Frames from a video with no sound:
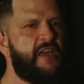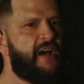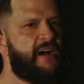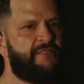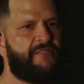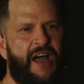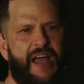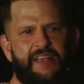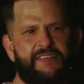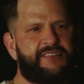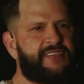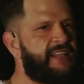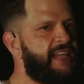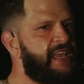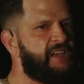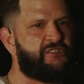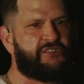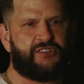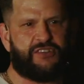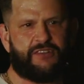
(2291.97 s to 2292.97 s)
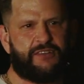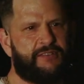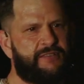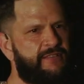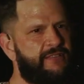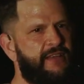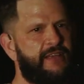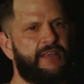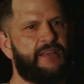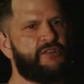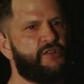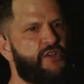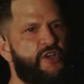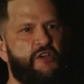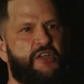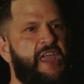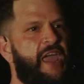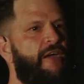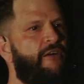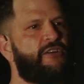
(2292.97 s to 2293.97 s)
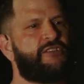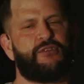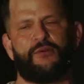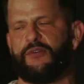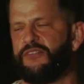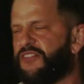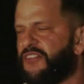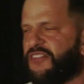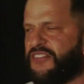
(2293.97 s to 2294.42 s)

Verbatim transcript: of isolation, your, your character is